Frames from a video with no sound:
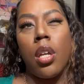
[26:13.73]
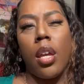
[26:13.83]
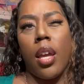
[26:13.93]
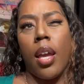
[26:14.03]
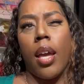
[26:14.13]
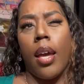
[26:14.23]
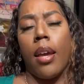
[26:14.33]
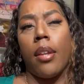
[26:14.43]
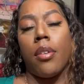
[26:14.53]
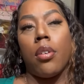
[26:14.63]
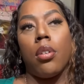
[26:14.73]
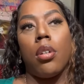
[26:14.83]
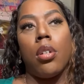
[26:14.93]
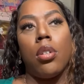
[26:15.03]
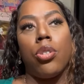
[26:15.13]
and
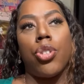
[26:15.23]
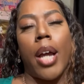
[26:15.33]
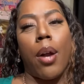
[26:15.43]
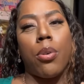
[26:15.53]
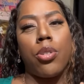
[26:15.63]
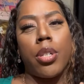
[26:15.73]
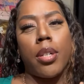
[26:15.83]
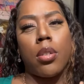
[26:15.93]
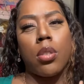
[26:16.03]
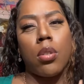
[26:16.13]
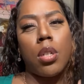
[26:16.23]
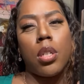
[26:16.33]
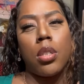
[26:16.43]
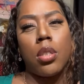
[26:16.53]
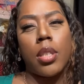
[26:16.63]
shower gels
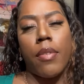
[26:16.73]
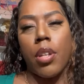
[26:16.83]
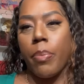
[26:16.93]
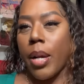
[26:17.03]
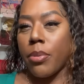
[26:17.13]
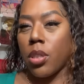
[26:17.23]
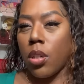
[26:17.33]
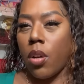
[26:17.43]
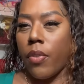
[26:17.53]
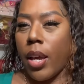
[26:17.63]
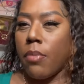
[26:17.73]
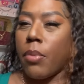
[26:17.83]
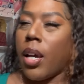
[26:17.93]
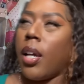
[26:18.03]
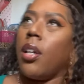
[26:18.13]
on 75% off at
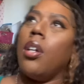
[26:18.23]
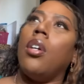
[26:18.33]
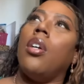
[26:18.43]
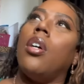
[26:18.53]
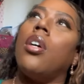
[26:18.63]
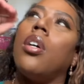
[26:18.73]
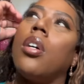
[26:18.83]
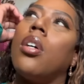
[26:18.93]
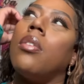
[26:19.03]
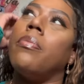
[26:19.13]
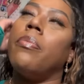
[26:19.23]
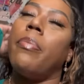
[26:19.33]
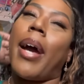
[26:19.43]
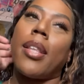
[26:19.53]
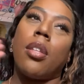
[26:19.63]
my
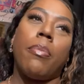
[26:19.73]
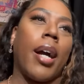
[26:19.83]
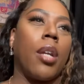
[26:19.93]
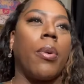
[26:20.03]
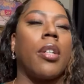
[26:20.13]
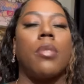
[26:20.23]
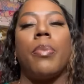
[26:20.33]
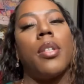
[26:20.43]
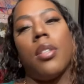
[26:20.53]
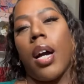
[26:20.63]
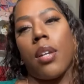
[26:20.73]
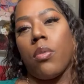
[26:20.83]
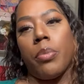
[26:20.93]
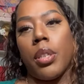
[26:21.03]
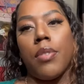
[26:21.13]
Bath and Body Works, but I
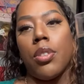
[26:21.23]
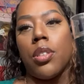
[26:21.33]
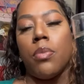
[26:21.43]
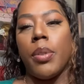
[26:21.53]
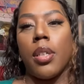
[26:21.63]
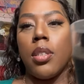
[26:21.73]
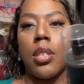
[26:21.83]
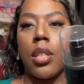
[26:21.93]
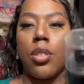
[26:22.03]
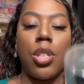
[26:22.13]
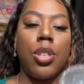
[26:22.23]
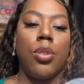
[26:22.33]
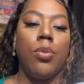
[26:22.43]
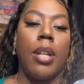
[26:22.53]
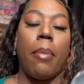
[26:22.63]
don't believe this is being
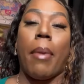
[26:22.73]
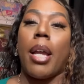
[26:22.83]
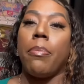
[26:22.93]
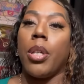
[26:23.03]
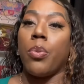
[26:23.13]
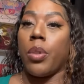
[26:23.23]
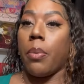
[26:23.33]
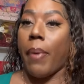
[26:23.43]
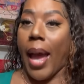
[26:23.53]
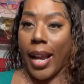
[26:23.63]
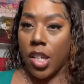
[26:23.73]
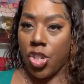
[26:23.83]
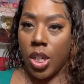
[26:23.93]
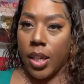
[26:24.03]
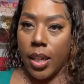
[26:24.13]
discontinued. They might be
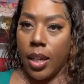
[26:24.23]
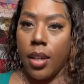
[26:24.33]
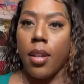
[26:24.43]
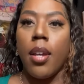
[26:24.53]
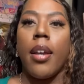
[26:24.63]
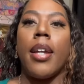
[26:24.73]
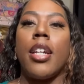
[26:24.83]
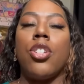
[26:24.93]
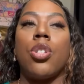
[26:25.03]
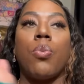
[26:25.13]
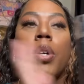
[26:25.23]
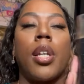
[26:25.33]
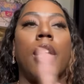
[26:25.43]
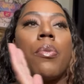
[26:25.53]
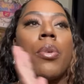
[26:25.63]
repackaging in it and they just wanted to
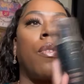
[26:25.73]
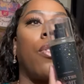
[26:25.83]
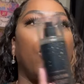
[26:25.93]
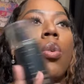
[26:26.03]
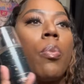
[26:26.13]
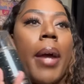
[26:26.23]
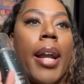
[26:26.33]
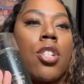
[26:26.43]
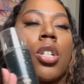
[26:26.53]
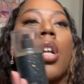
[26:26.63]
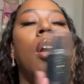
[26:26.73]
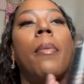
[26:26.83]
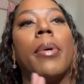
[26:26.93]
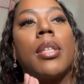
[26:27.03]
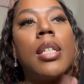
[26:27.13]
get rid of the old packaging.
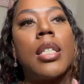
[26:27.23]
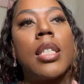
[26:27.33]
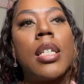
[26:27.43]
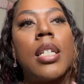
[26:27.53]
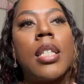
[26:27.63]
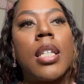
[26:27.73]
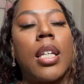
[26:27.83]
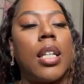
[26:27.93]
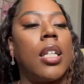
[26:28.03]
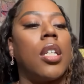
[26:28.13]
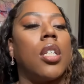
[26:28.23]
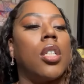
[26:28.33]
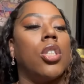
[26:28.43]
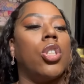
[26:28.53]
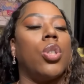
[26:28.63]
But this is
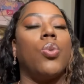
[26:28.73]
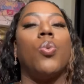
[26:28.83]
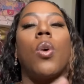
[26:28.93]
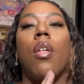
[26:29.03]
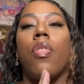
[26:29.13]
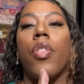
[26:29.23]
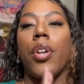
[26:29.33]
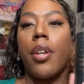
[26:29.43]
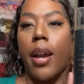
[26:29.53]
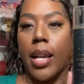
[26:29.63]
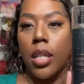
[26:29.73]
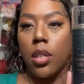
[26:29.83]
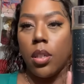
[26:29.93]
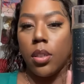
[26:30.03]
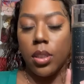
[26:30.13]
Into the Night,
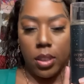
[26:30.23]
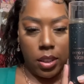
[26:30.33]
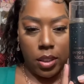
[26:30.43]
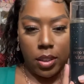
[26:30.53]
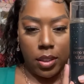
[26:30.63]
honey.